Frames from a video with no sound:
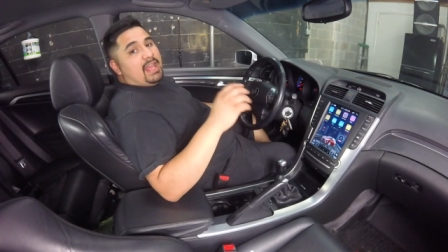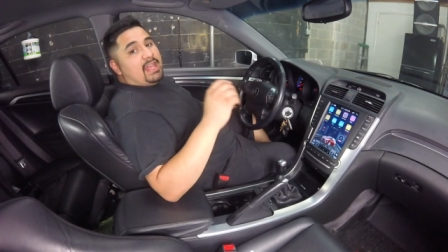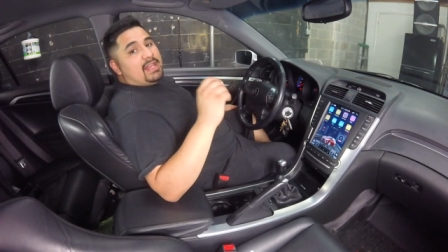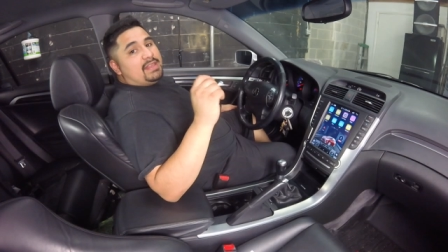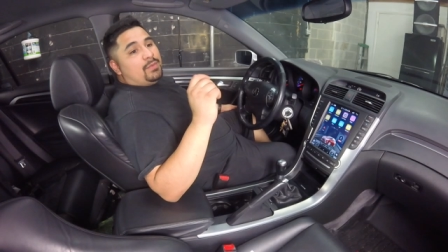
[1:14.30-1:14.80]

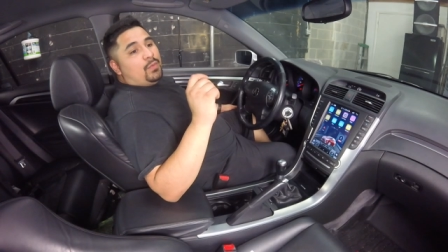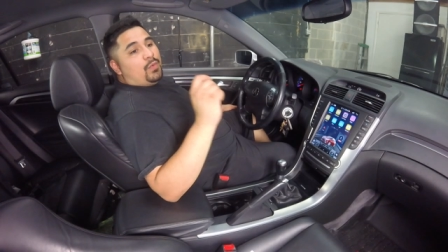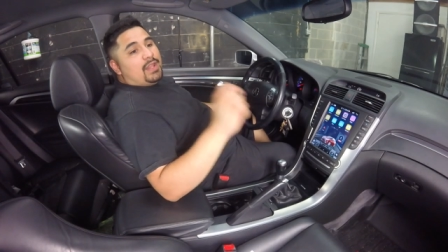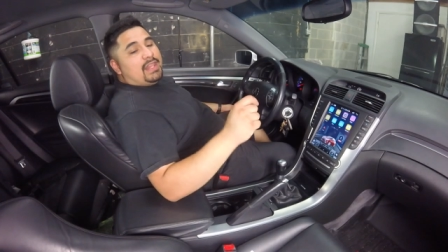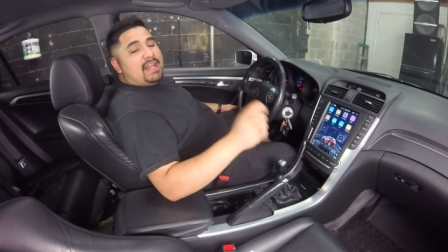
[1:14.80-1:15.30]

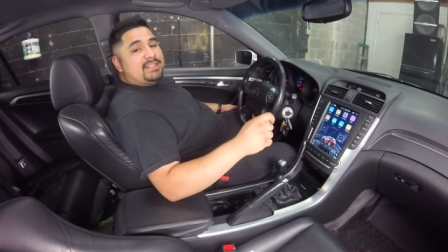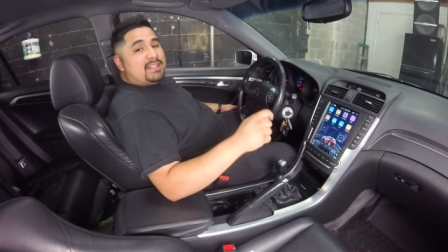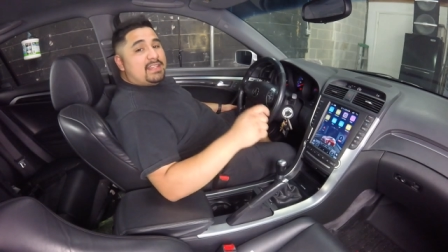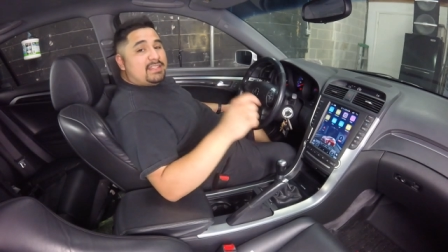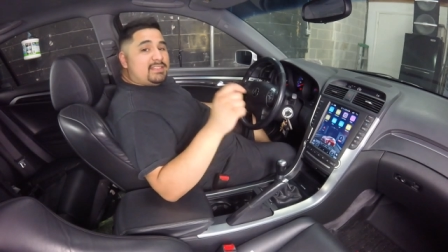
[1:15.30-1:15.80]
And one
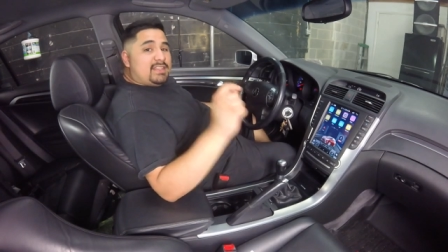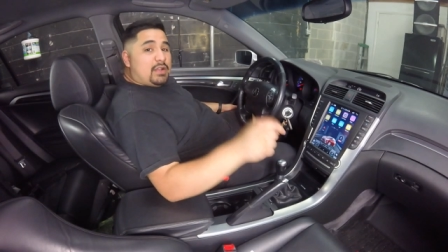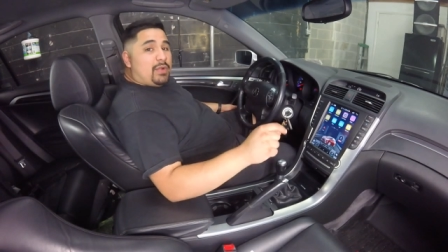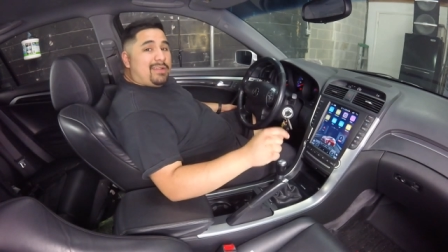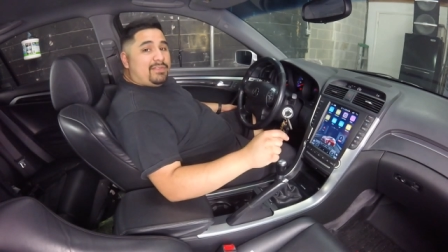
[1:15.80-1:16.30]
last thing is
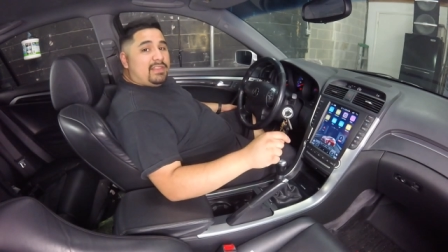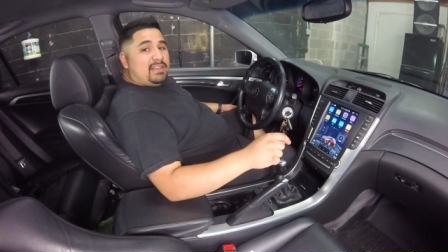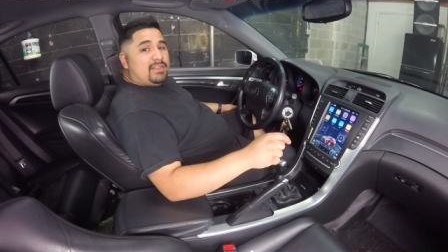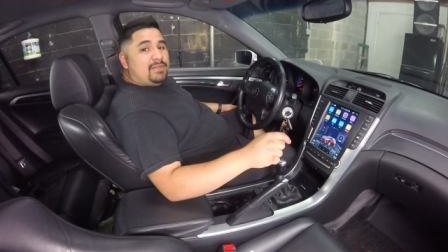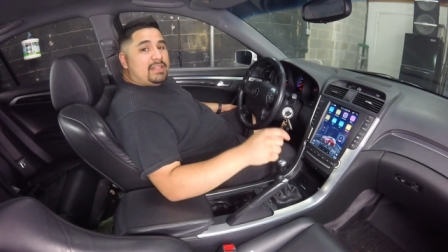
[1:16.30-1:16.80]
stick around for
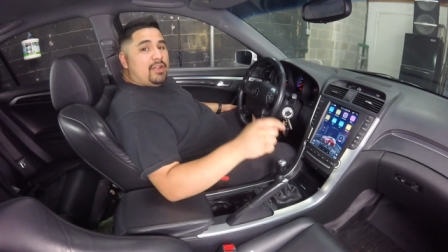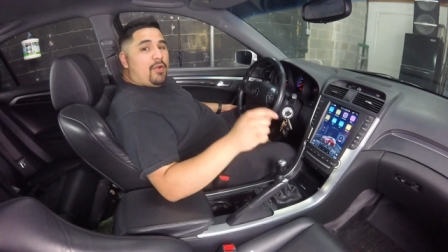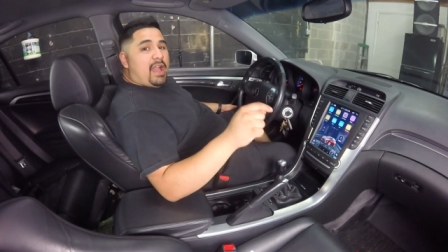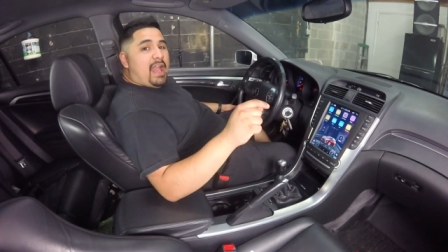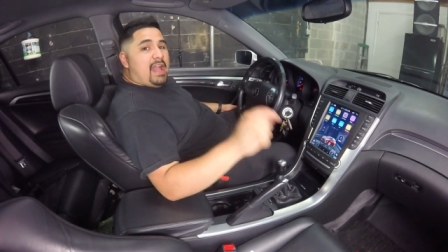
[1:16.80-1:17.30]
the end of the
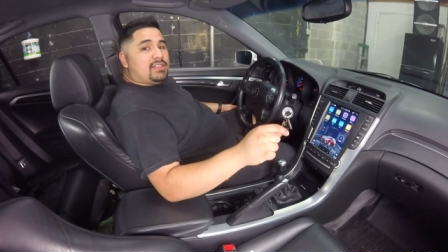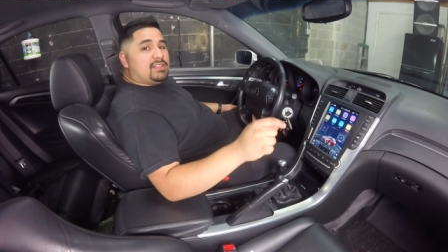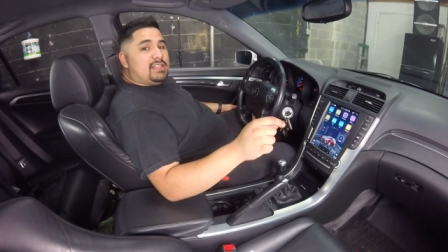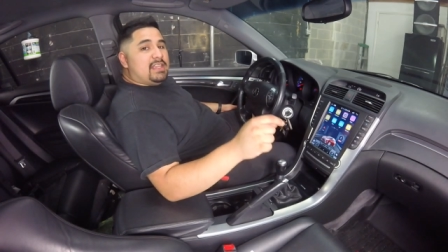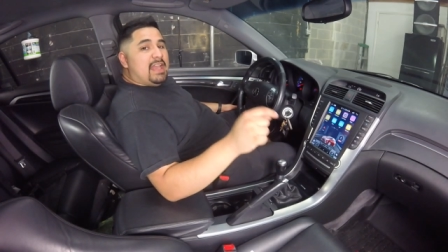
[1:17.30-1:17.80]
video. I
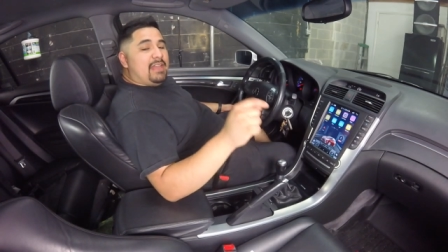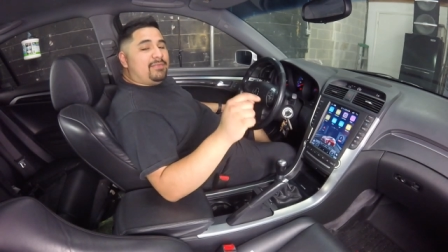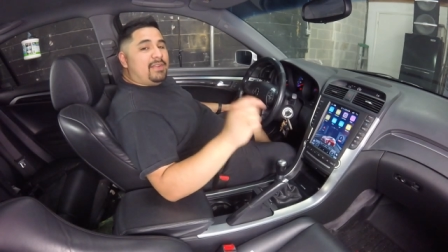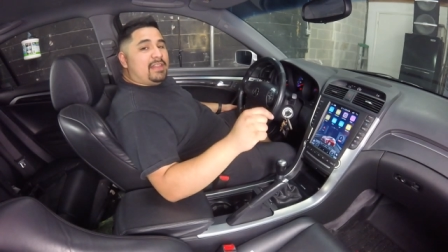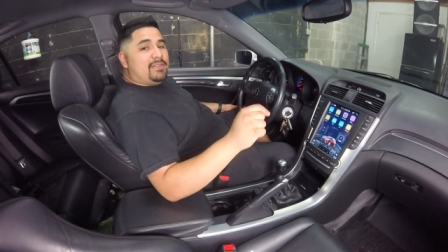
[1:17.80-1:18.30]
actually
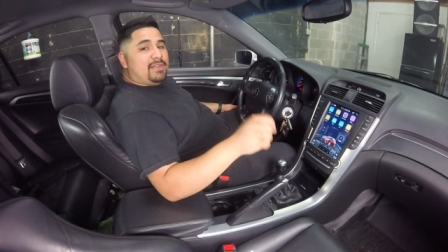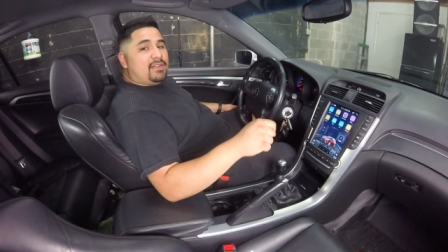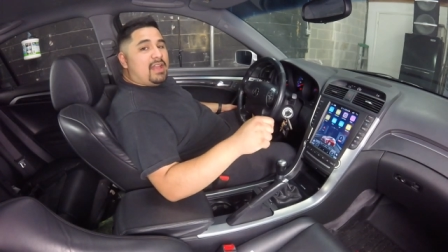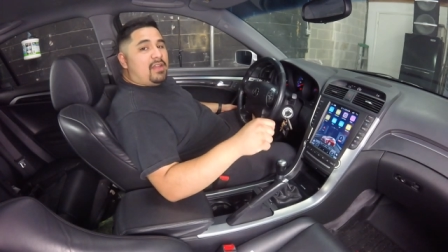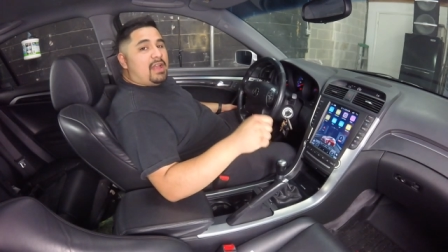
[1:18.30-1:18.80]
have finally
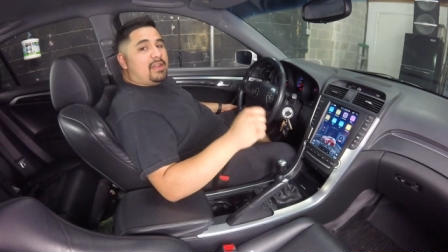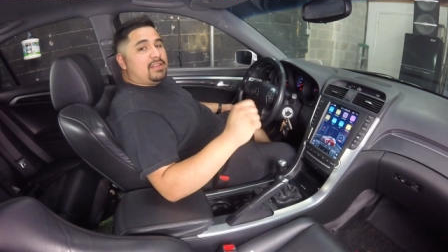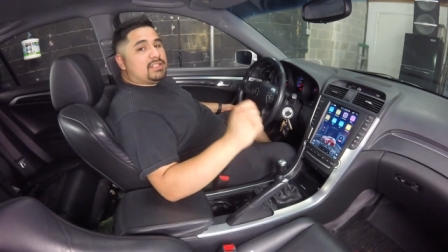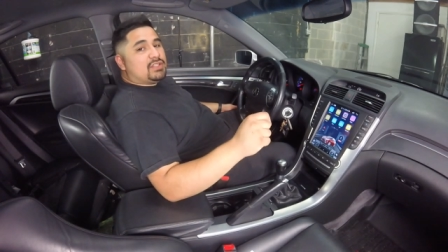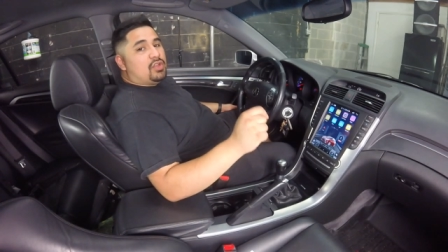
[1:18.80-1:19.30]
figured out how
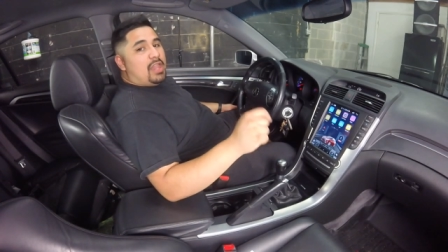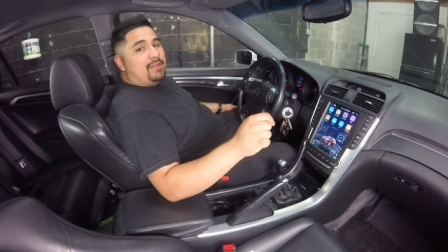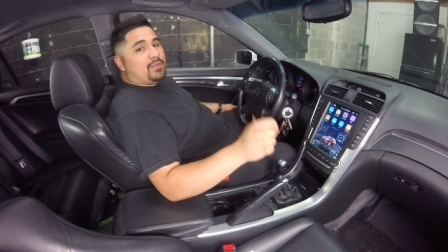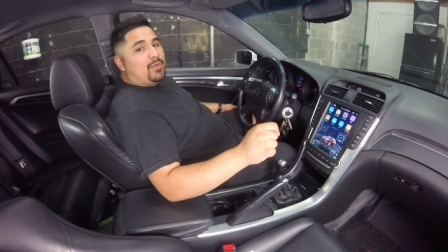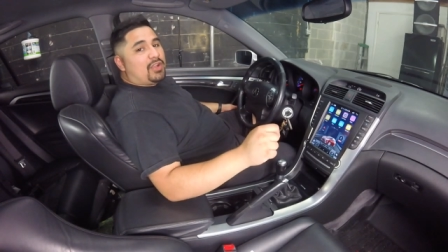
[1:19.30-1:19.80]
to install
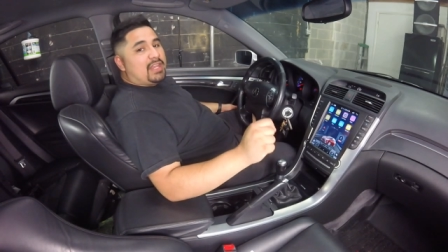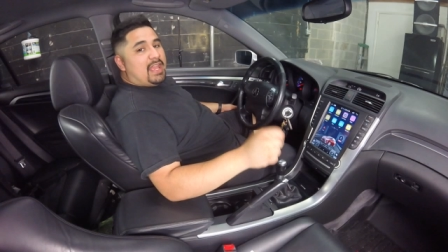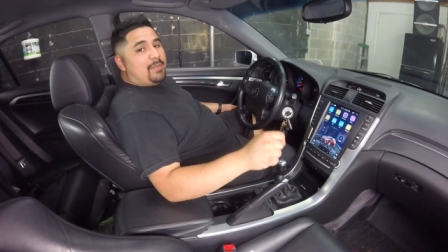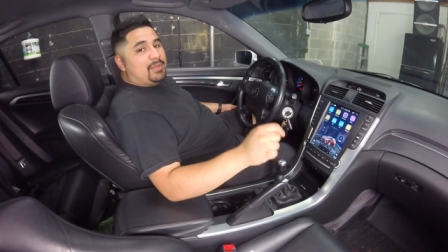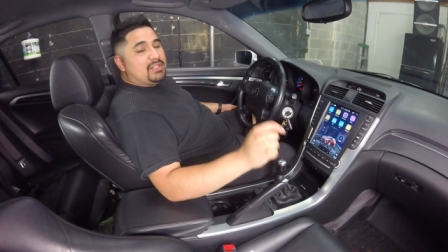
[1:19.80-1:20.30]
an aftermarket
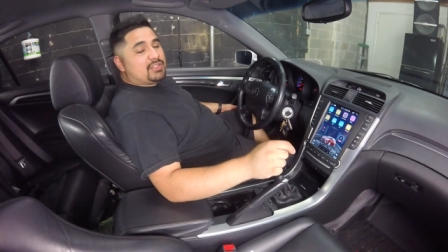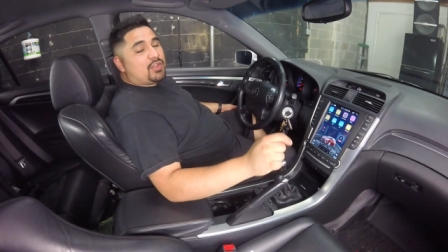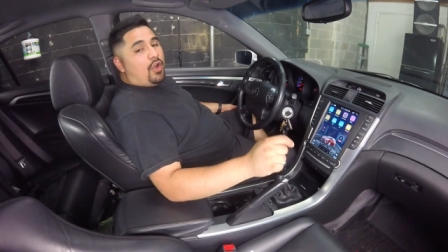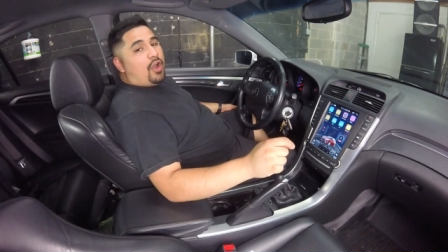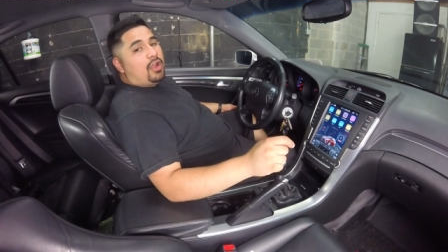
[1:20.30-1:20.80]
amp in
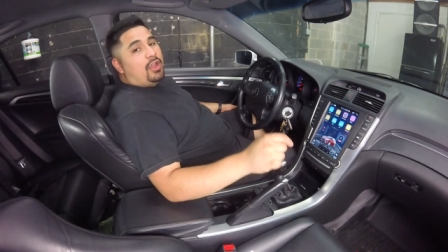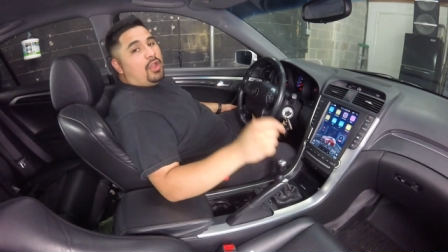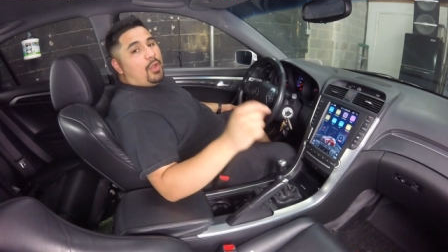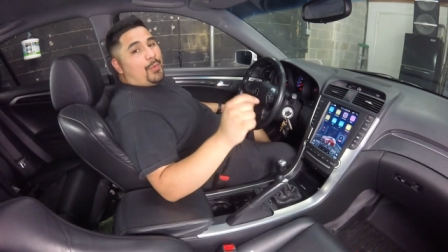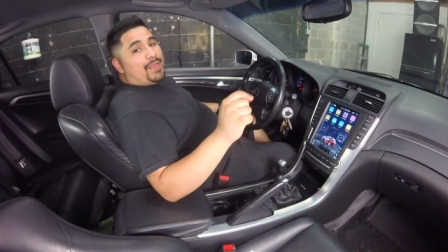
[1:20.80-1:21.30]
this car
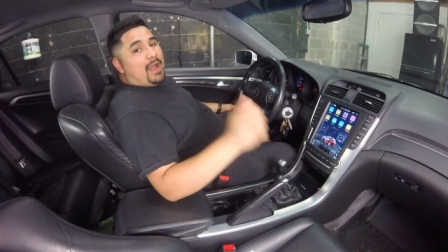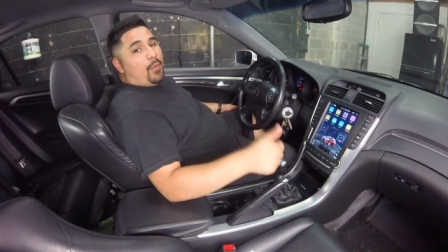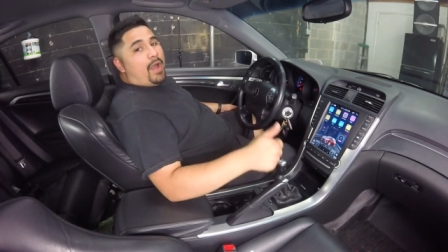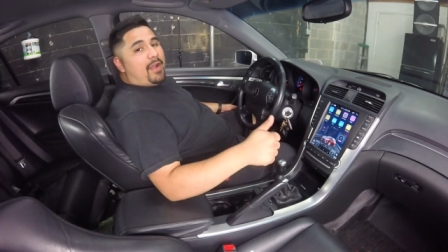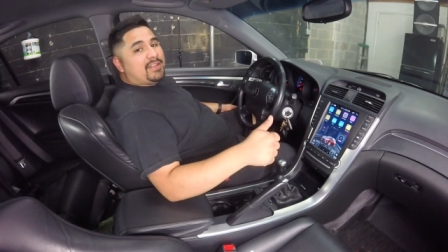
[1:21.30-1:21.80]

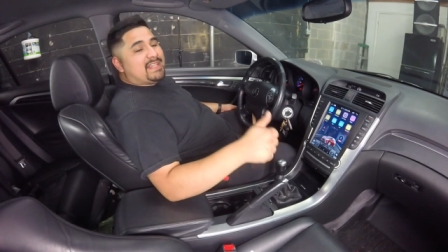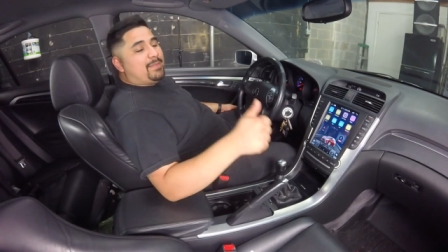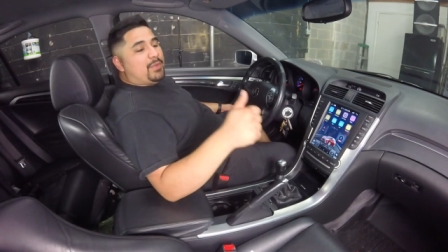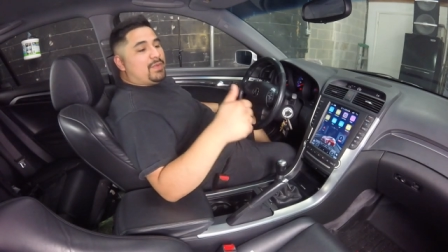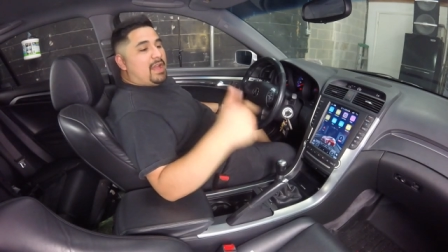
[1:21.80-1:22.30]
without
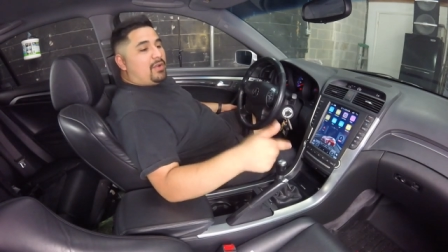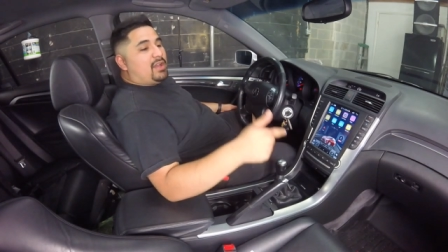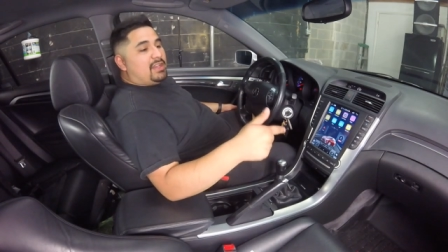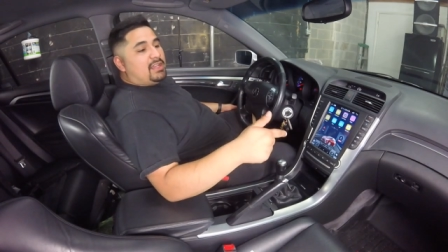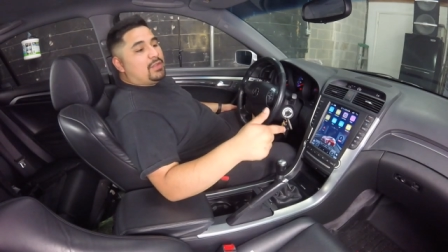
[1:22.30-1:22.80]
wiretapping, without
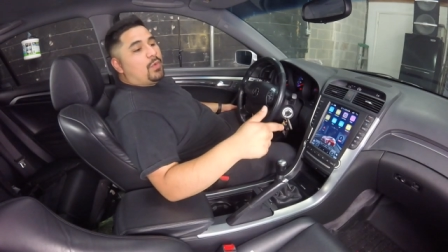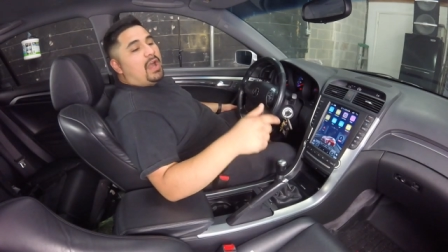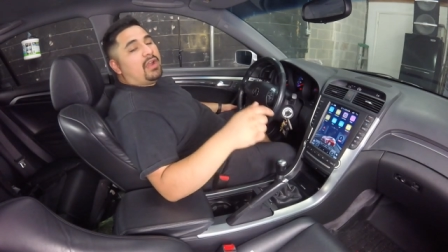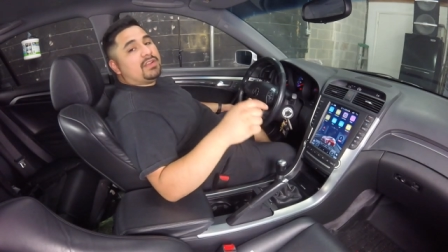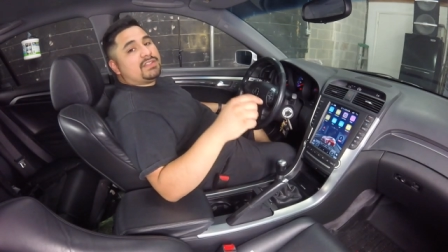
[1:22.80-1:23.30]
cutting any
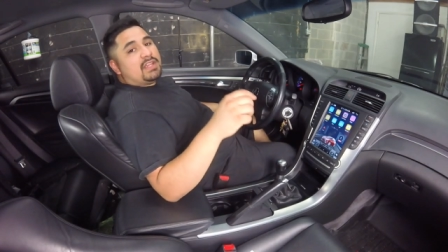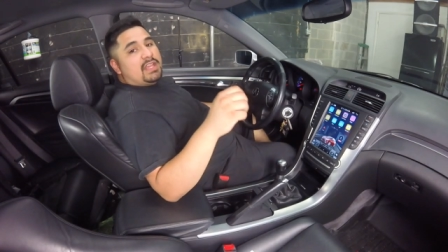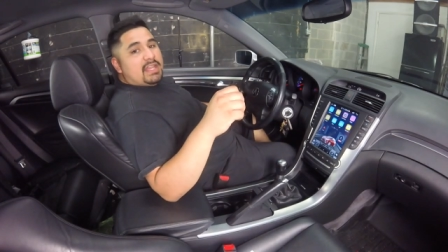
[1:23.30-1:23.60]
wires.